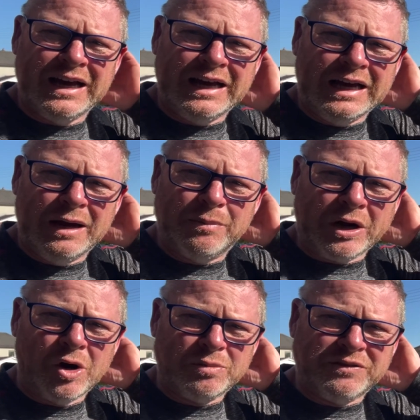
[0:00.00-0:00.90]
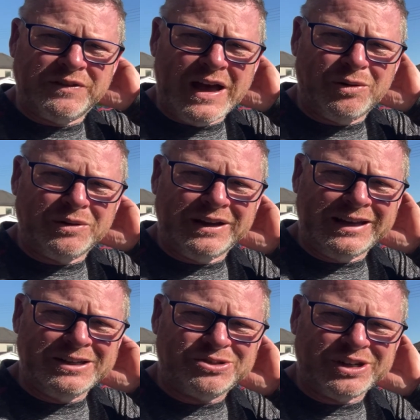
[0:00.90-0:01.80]
But I hope you found it
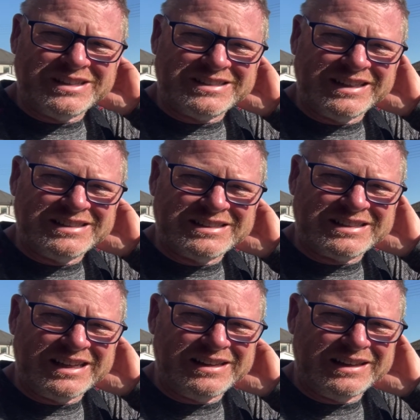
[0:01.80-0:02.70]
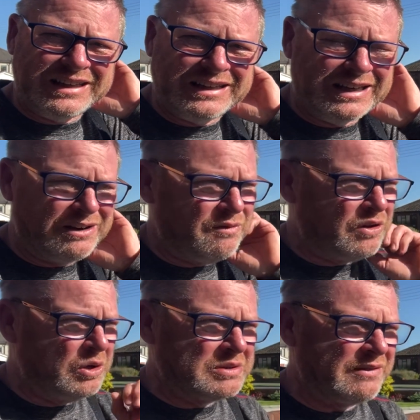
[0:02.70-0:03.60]
interesting to see the
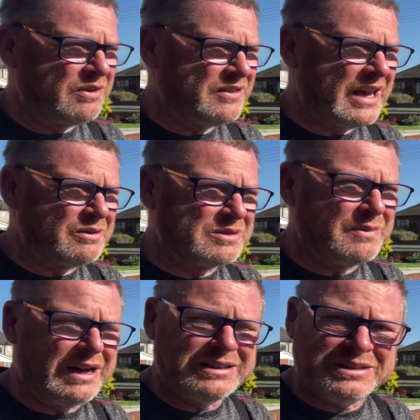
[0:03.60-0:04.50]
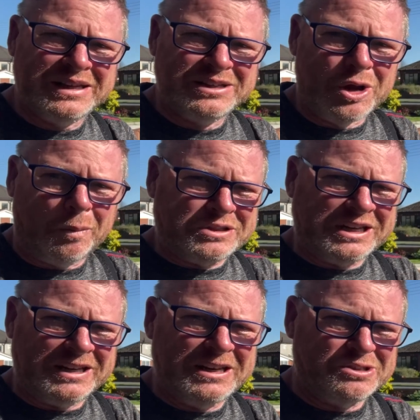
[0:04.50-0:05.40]
reviews every 1,000 miles. Not
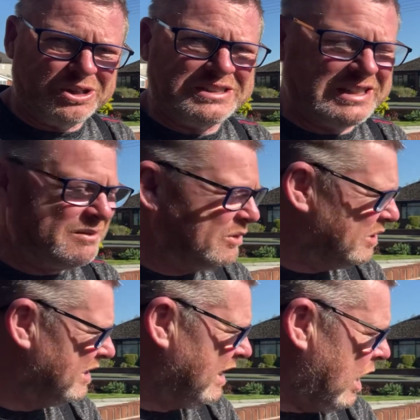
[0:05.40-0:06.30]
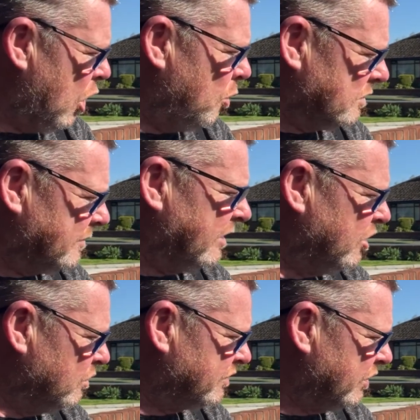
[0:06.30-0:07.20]
particularly interesting, but I hope it's been
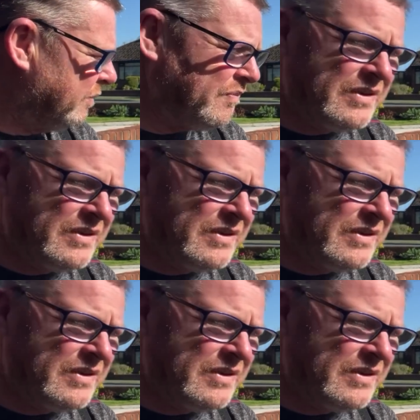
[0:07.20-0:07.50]
useful.